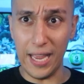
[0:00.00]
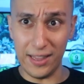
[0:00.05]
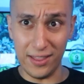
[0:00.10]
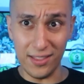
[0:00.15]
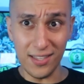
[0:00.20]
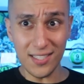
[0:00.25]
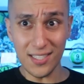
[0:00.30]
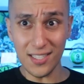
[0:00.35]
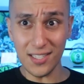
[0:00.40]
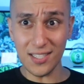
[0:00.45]

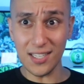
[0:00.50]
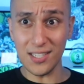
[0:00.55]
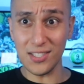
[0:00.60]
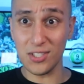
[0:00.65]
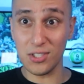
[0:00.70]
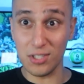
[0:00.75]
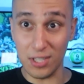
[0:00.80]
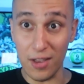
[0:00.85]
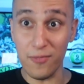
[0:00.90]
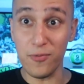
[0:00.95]
And this is at
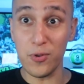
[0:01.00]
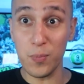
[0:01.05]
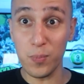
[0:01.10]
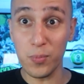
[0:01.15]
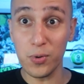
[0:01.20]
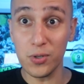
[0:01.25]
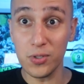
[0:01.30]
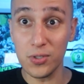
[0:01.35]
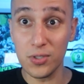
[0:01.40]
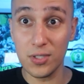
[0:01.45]

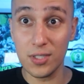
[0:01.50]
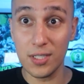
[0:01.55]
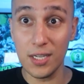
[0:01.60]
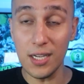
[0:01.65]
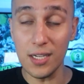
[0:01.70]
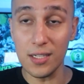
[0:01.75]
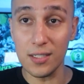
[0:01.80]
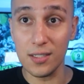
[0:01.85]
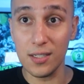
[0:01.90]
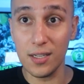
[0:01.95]

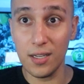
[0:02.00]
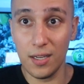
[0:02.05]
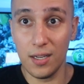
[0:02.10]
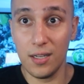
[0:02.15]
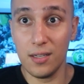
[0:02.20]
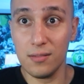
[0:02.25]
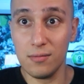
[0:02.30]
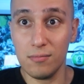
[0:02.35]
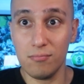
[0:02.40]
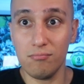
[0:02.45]
7%.
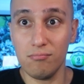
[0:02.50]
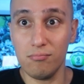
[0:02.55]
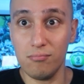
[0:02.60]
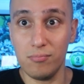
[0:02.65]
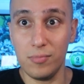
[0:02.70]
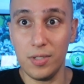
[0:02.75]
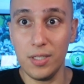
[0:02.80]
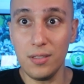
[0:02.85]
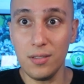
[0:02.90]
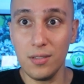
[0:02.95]
And
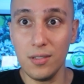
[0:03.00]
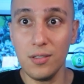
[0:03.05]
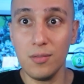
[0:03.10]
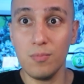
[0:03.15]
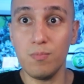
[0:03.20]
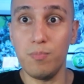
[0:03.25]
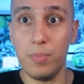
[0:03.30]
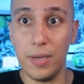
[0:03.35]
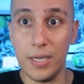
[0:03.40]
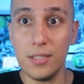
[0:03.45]
this is
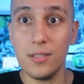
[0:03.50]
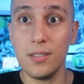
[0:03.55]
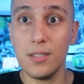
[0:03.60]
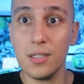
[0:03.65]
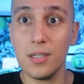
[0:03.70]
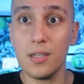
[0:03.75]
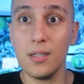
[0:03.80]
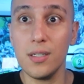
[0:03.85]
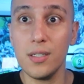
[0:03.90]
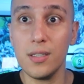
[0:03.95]

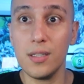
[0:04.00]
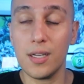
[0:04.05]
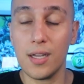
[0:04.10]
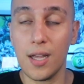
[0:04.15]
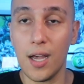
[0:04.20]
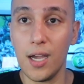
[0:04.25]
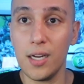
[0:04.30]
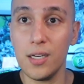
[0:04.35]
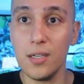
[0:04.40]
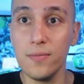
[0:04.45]
basically the
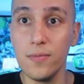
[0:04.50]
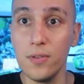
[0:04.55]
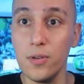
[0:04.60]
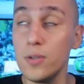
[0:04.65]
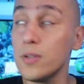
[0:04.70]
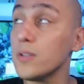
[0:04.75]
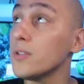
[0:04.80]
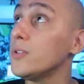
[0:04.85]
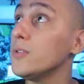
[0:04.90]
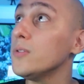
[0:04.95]
kind of
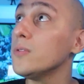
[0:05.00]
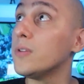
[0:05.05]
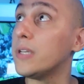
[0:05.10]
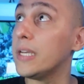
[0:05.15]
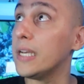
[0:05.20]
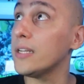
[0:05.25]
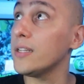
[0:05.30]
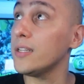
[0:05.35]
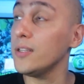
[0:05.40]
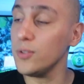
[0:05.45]
look you
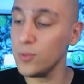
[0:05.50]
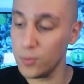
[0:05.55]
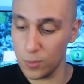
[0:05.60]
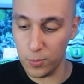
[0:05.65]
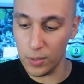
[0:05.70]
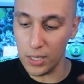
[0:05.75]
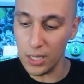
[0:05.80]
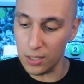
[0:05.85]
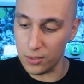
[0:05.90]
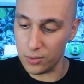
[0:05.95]
get as
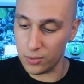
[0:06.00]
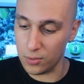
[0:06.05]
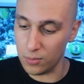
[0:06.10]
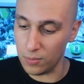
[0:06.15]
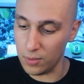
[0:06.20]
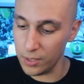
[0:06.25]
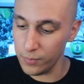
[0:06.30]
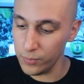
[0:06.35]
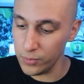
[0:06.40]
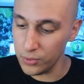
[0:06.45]
well.
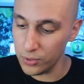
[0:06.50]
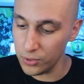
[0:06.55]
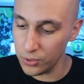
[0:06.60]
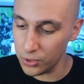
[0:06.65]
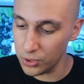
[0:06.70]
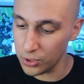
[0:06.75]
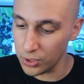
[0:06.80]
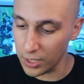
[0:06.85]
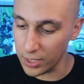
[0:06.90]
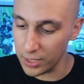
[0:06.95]
So let me
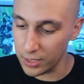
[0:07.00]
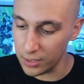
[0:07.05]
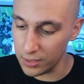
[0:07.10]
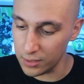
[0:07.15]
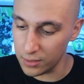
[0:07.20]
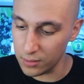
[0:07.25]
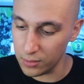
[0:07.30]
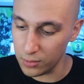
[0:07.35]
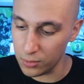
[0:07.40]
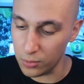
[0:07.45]
just shine
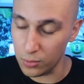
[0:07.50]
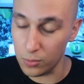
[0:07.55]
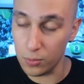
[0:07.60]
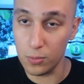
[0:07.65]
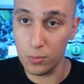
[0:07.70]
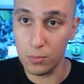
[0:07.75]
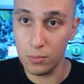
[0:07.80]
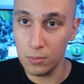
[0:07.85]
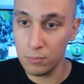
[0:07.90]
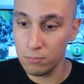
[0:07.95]
it
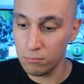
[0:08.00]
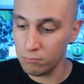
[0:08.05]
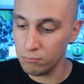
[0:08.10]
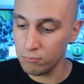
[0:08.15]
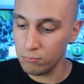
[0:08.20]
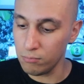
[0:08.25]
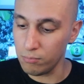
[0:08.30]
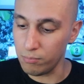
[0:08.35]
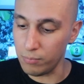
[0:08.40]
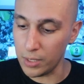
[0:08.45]
to
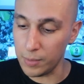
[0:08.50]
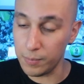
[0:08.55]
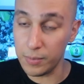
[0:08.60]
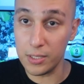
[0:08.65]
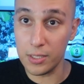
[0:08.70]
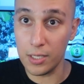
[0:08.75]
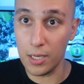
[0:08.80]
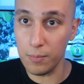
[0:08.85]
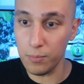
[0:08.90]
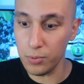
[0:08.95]

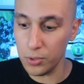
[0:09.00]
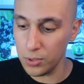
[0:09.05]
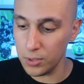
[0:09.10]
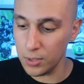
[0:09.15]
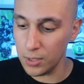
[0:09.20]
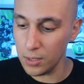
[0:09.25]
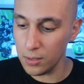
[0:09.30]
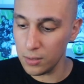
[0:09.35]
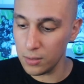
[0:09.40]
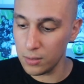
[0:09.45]
maybe
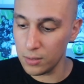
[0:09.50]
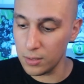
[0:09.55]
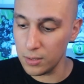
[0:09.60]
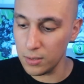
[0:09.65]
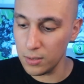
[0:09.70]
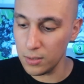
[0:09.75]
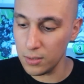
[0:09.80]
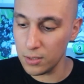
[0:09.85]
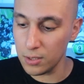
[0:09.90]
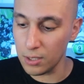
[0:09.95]
10%.
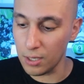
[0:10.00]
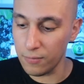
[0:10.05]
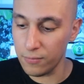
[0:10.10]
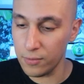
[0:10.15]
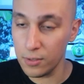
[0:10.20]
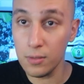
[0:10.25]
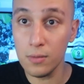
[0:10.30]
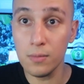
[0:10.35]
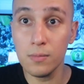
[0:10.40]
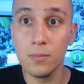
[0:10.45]
This is
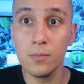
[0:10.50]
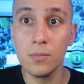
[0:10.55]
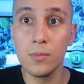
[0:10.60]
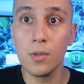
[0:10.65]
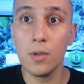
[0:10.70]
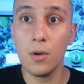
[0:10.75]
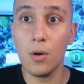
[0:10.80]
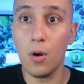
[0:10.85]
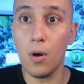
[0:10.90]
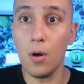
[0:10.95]
7,
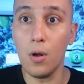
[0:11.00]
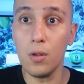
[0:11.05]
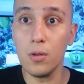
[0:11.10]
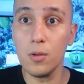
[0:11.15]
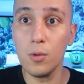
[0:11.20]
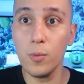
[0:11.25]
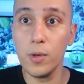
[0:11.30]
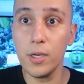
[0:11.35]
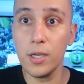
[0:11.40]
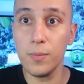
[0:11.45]
all
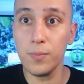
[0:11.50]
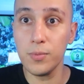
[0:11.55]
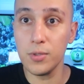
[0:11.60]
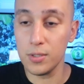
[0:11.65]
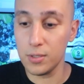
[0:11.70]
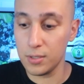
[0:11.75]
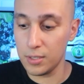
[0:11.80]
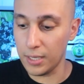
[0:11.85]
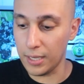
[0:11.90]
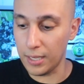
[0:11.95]
the way up
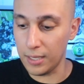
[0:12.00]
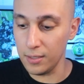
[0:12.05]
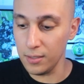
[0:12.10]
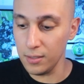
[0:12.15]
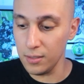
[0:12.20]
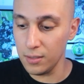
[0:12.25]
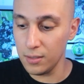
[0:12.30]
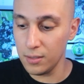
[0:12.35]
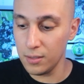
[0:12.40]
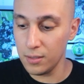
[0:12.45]
to 10.